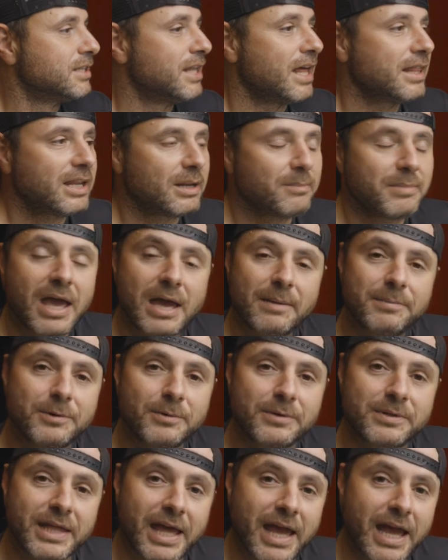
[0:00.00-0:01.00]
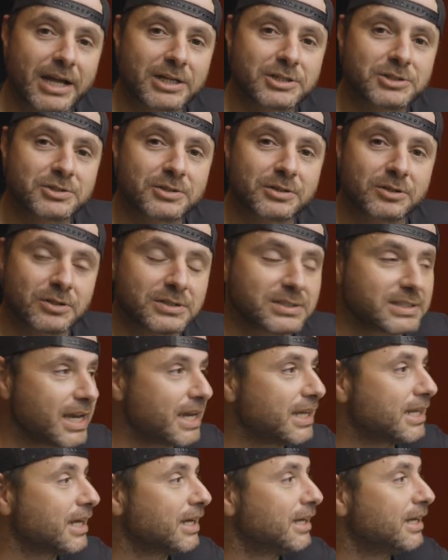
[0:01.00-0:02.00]
So now that I'm happy with the actual
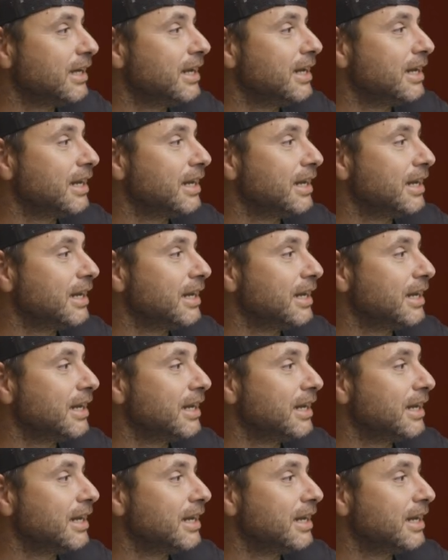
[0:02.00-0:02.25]
container,